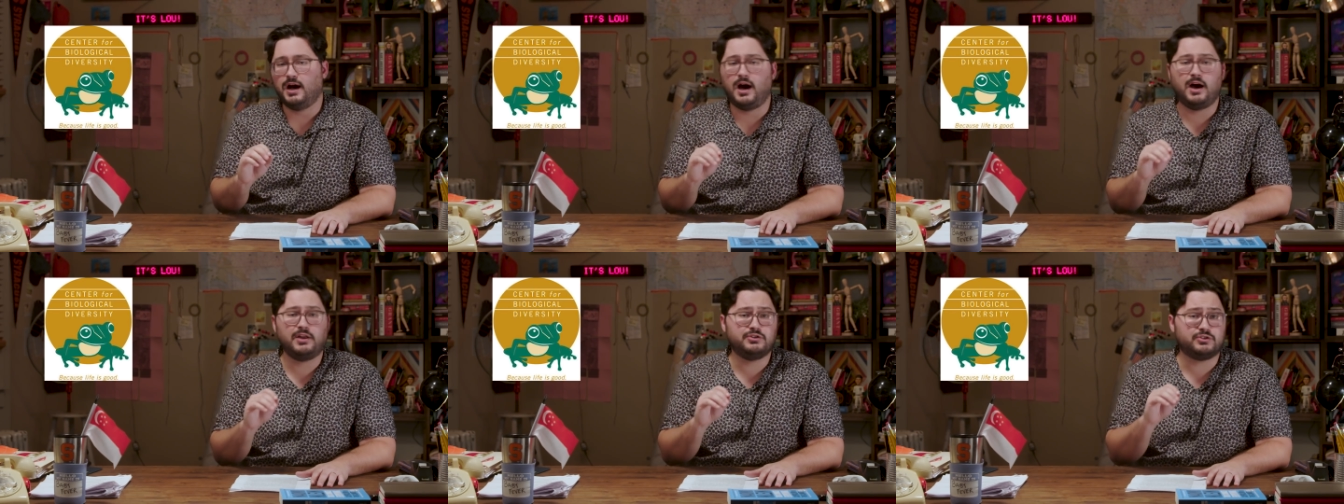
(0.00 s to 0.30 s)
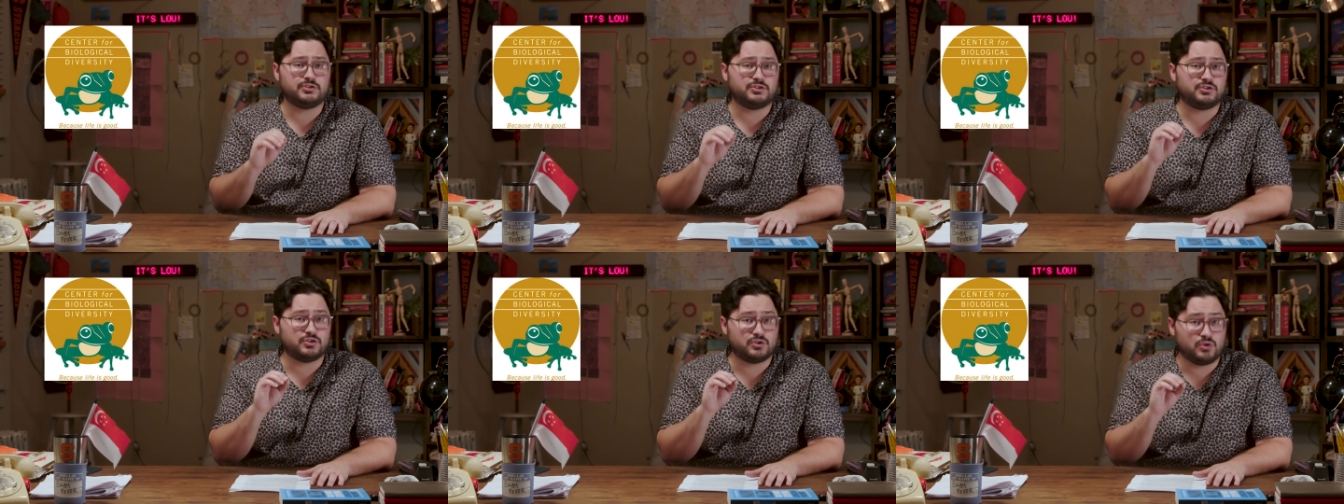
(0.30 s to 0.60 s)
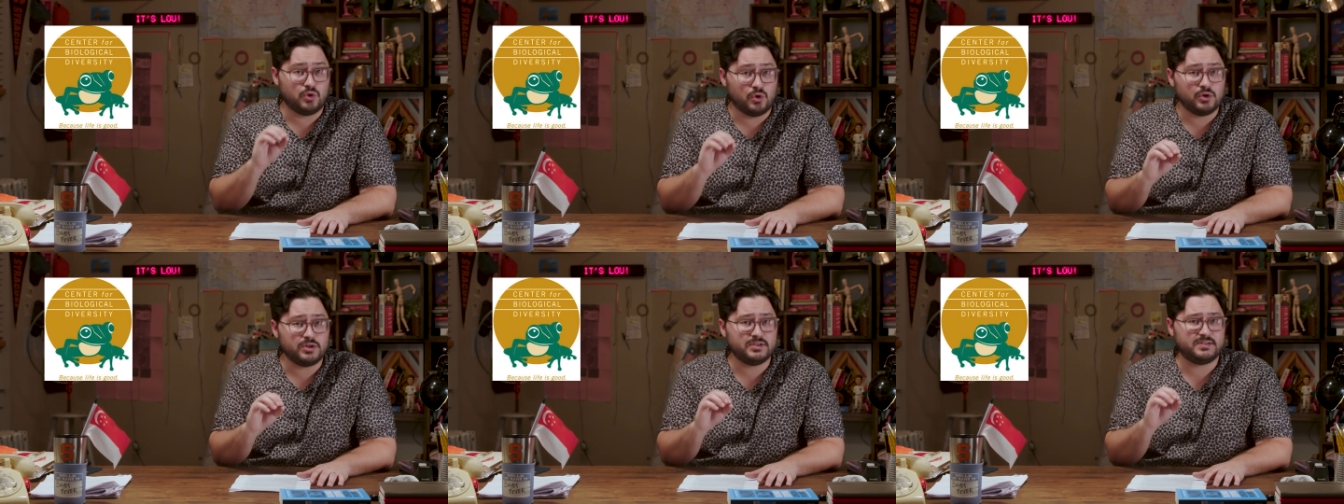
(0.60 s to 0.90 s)

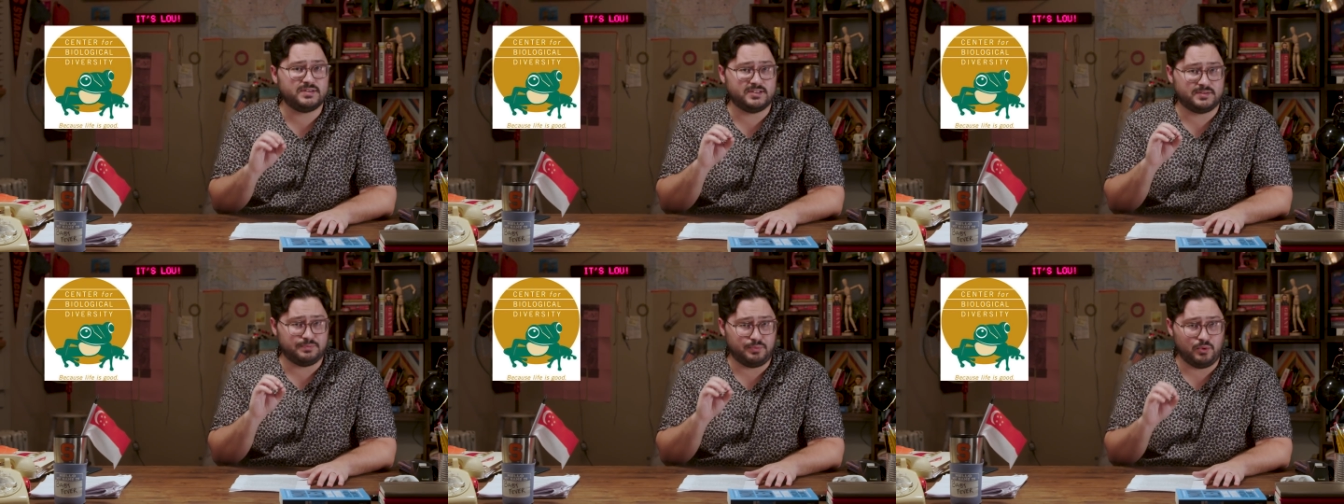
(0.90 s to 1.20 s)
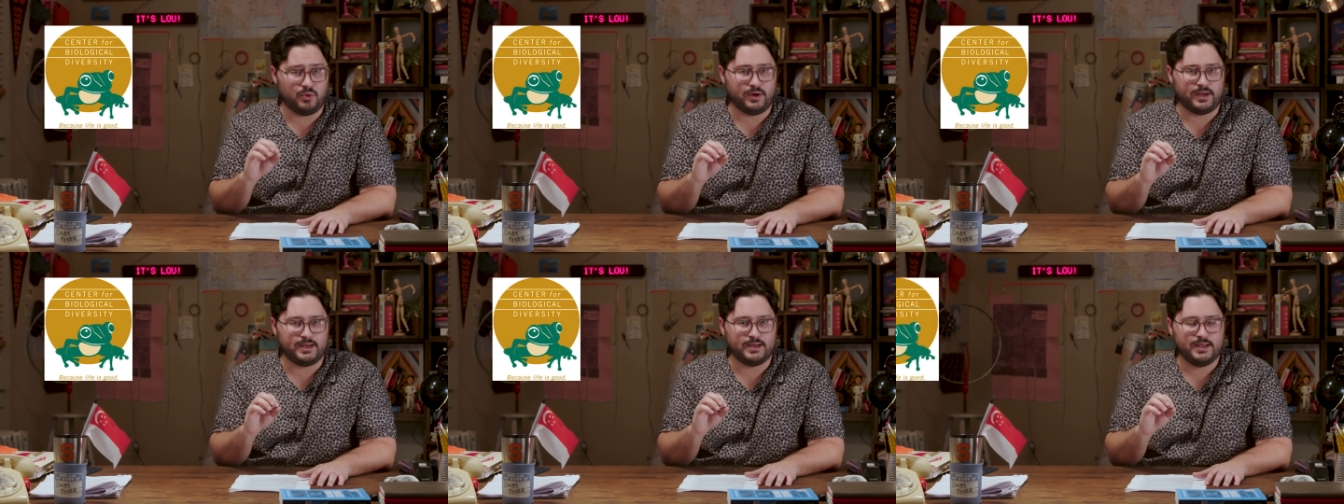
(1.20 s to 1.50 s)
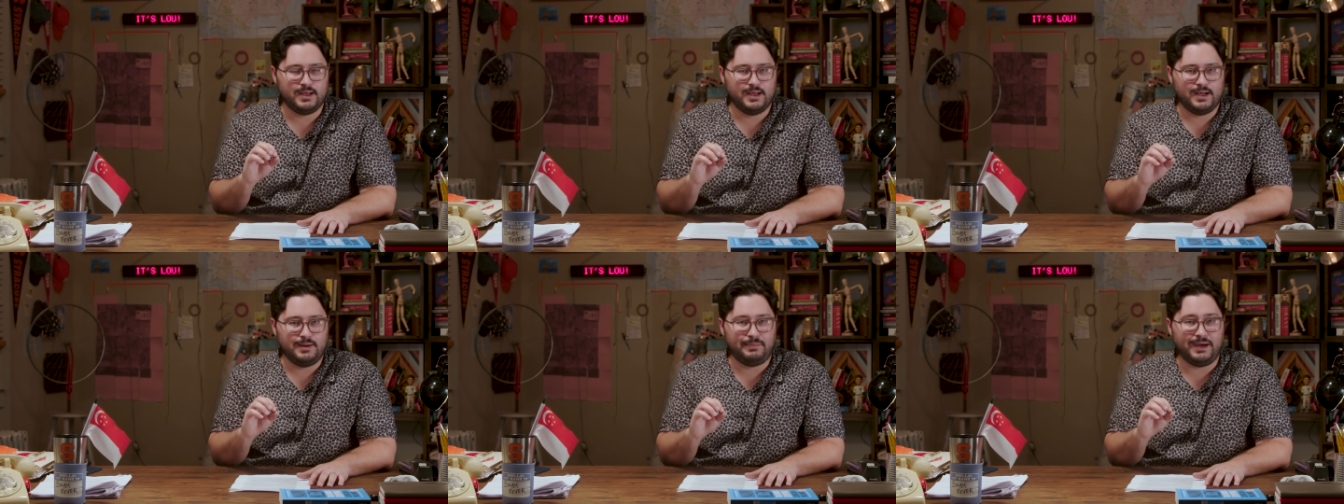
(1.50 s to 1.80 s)
underscores this point
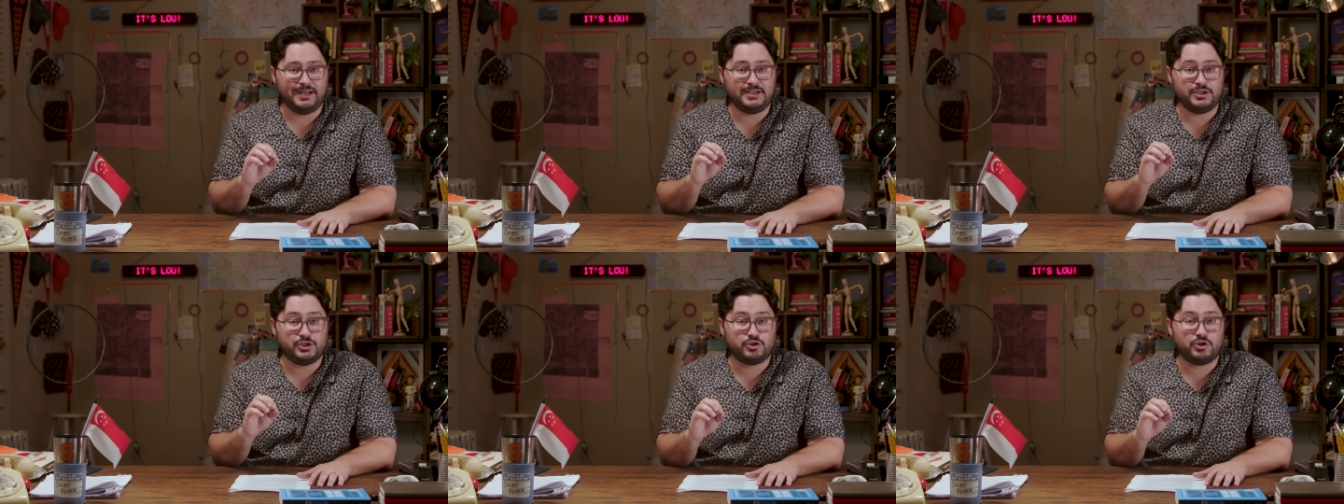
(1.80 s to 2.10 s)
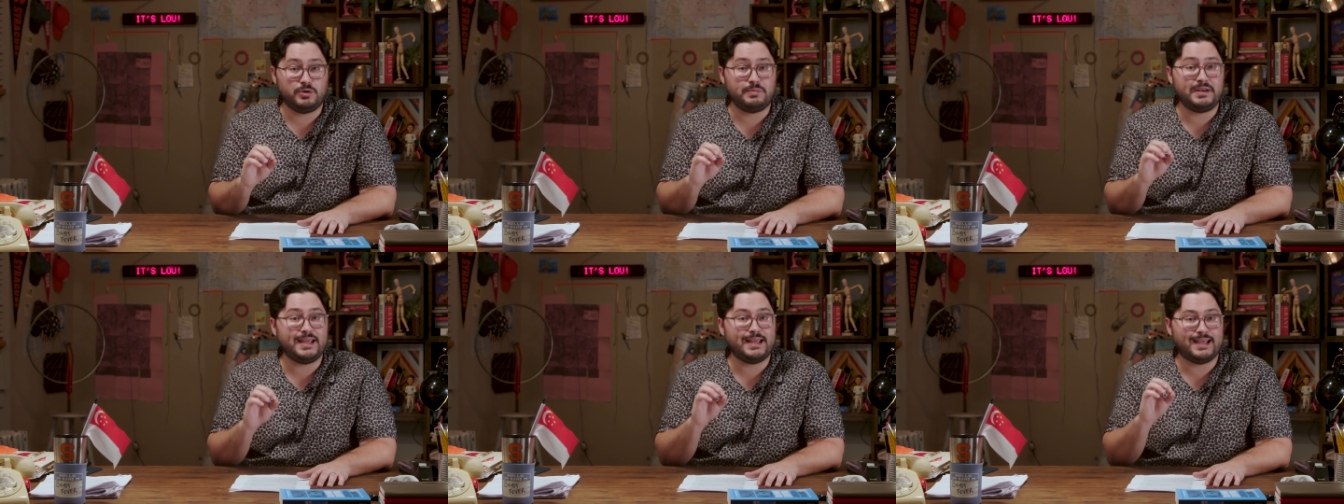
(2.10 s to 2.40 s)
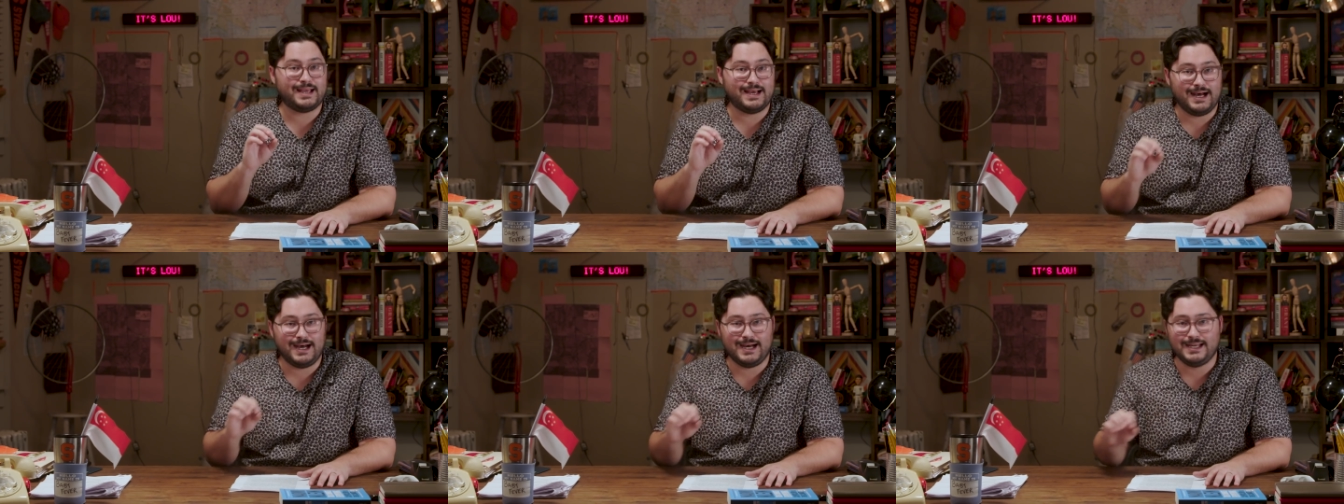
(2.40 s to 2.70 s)
by distributing
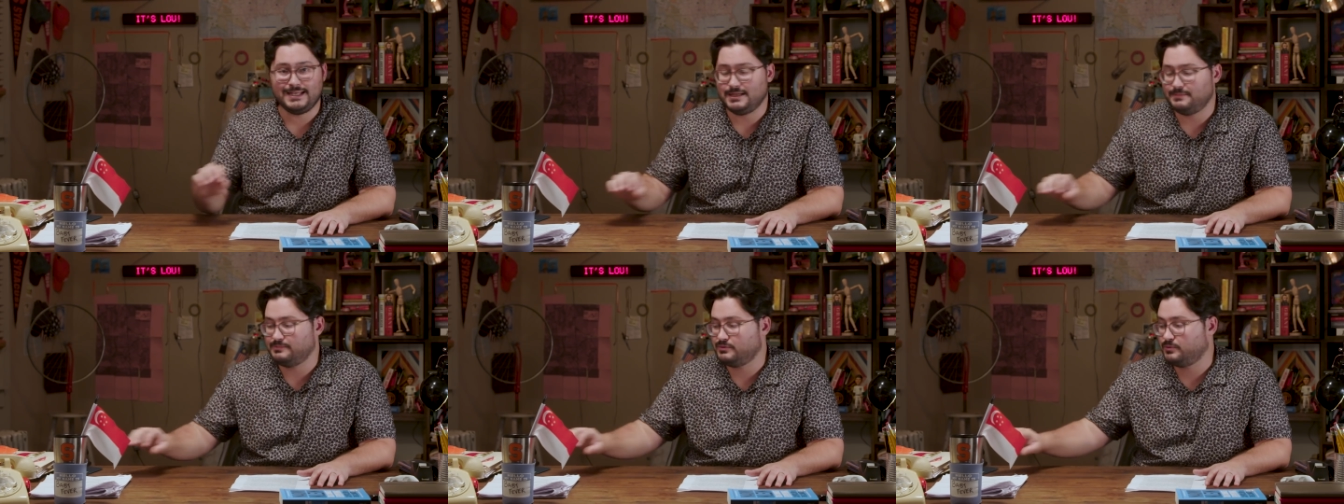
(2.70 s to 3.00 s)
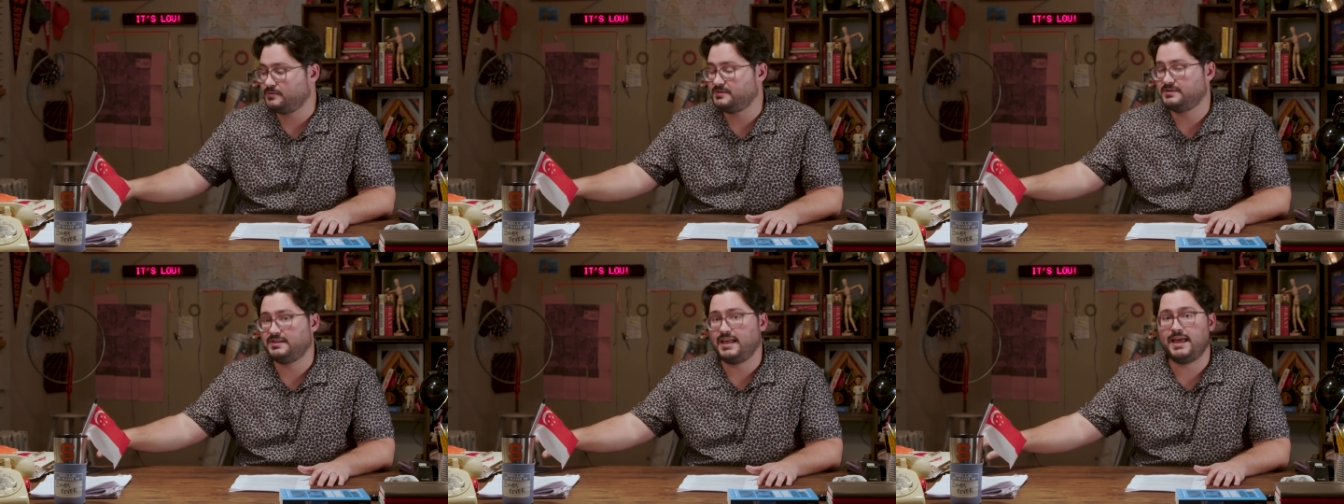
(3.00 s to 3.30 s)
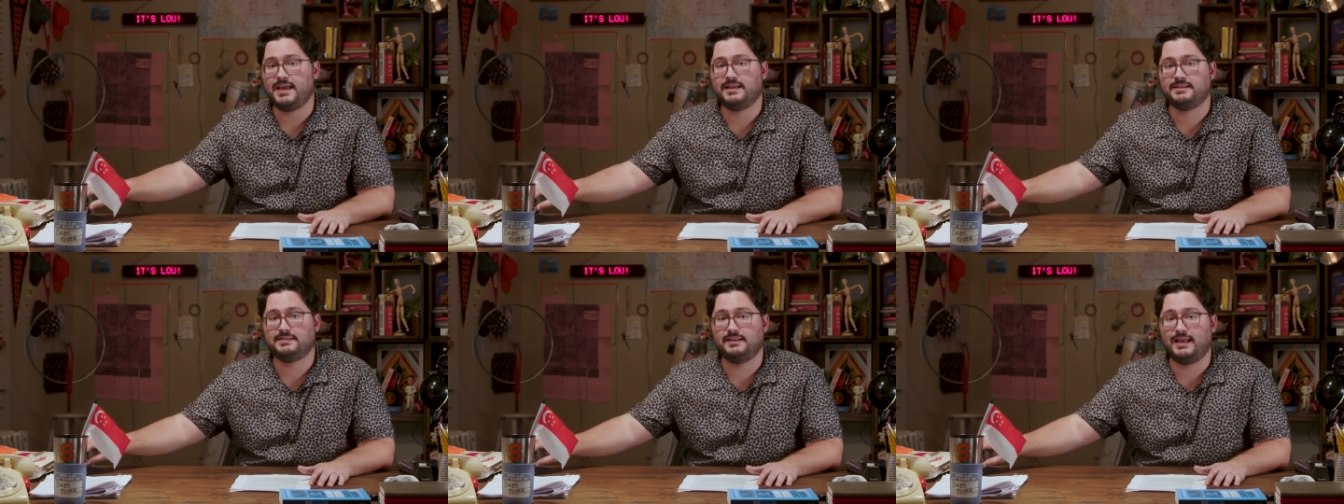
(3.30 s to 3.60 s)
condoms with
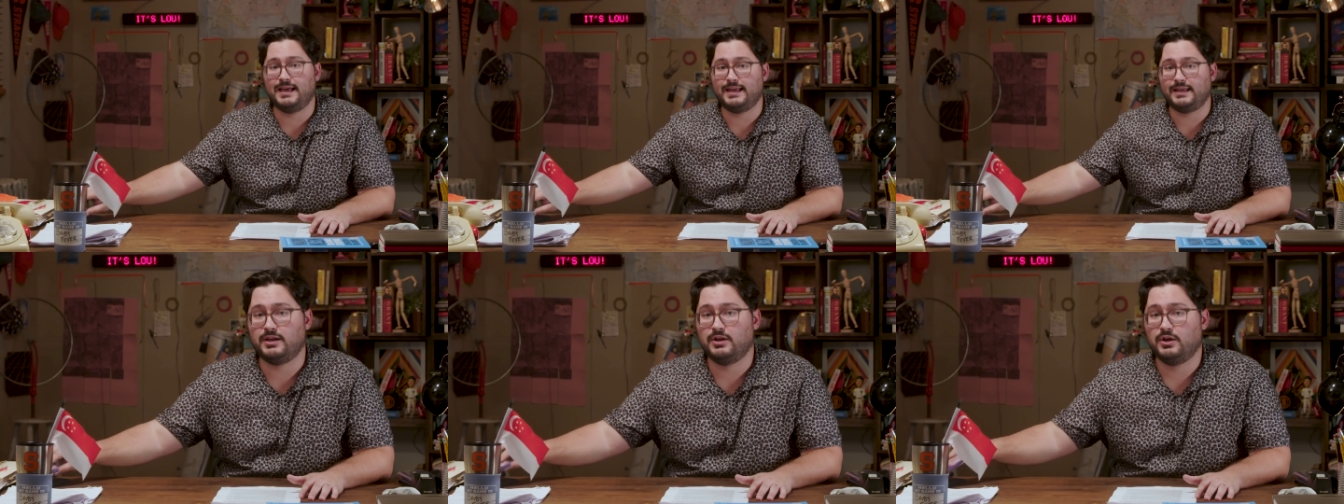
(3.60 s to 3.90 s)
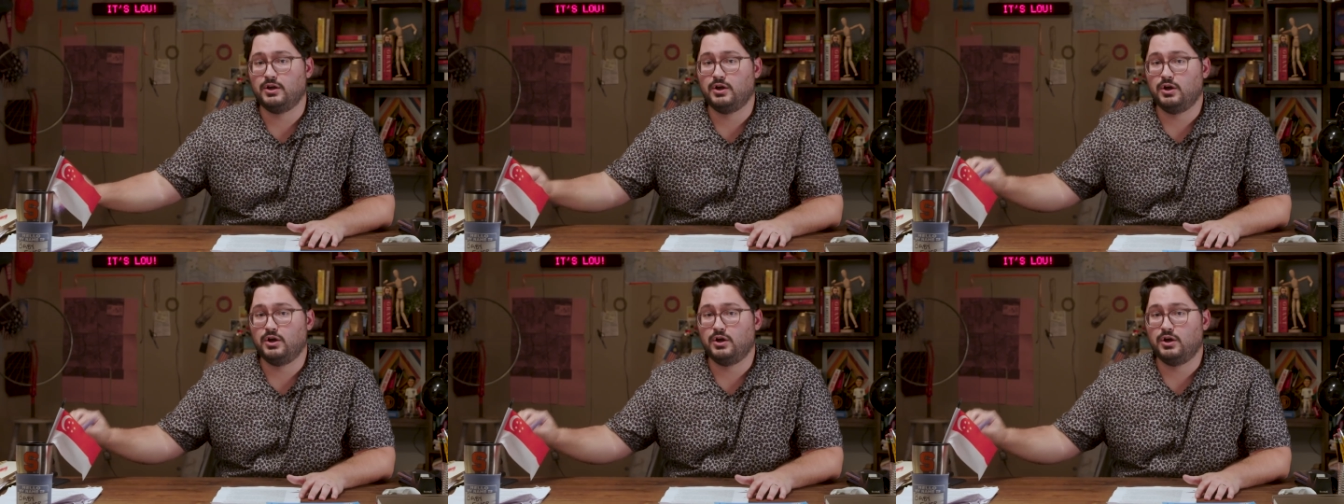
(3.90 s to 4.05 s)
sayings like,